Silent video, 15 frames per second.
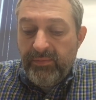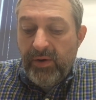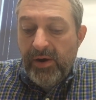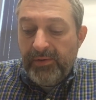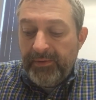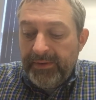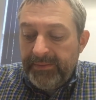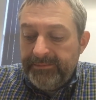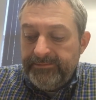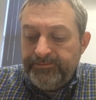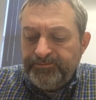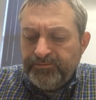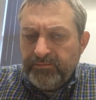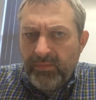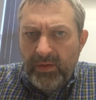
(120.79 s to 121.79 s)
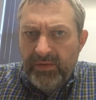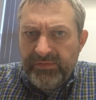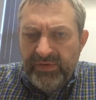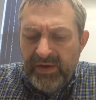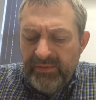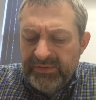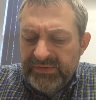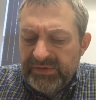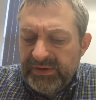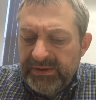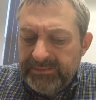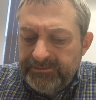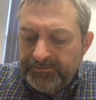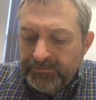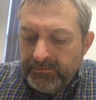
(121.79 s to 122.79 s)
of broccoli. So that wasn't
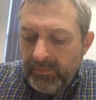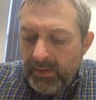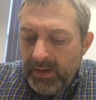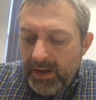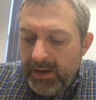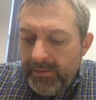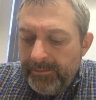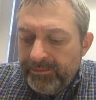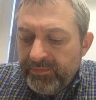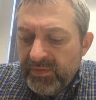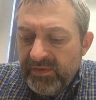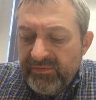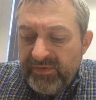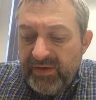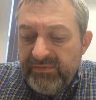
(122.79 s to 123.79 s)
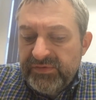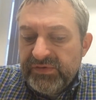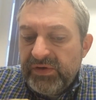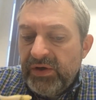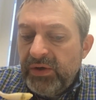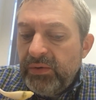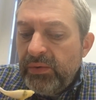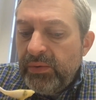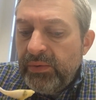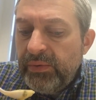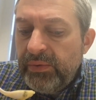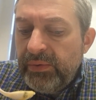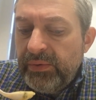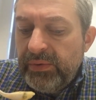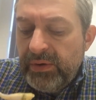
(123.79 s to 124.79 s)
good. The flavor is good. I
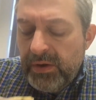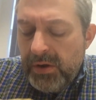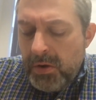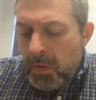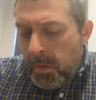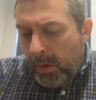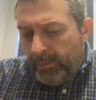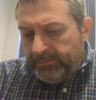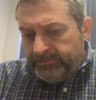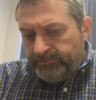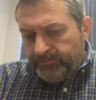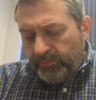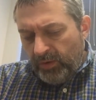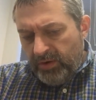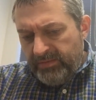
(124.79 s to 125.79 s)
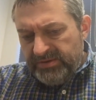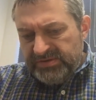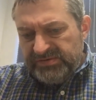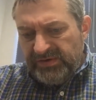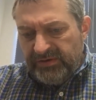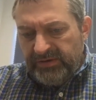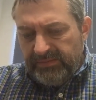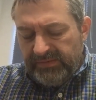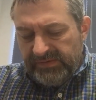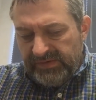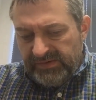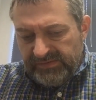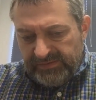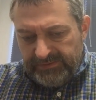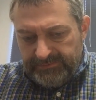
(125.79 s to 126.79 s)
don't know how much sodium this
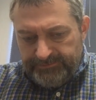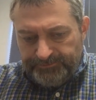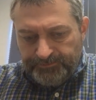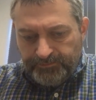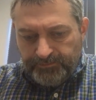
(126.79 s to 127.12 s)
has in it.